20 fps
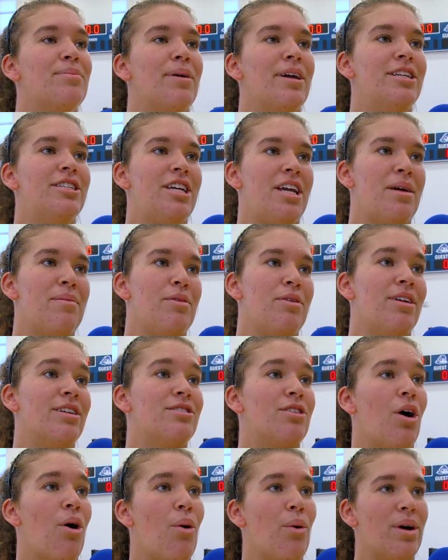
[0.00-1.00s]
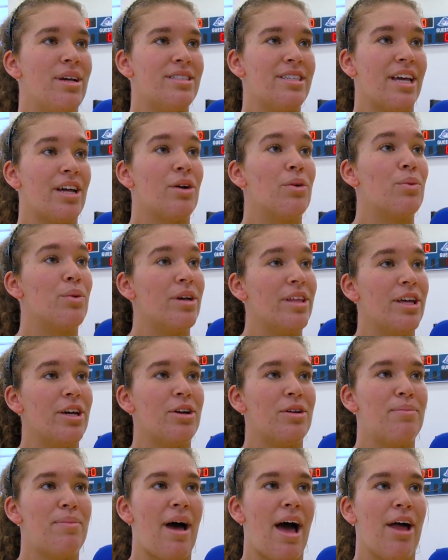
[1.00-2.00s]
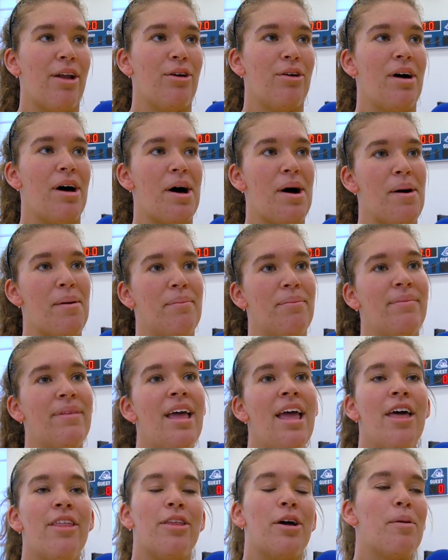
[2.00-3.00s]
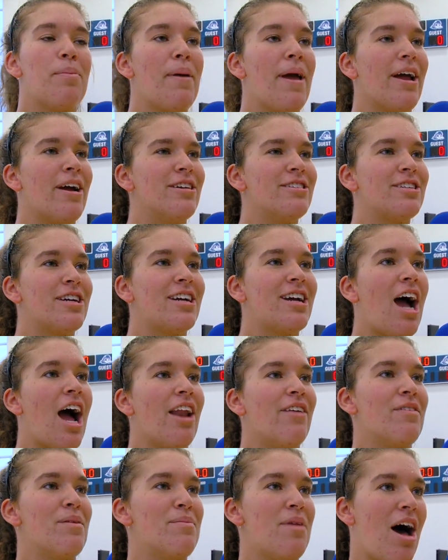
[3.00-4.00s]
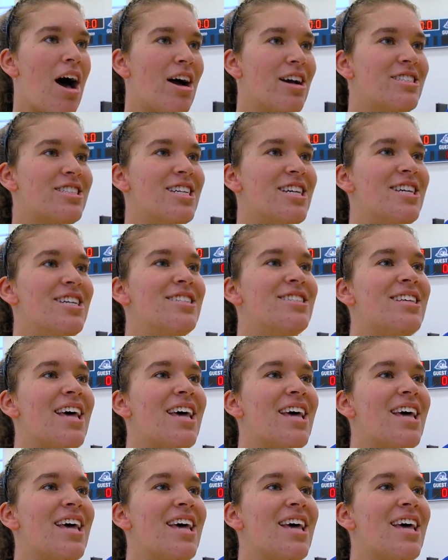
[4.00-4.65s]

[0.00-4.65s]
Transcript: to play JMU. That's always like a really good battle. Um, their parents are kind of obnoxious,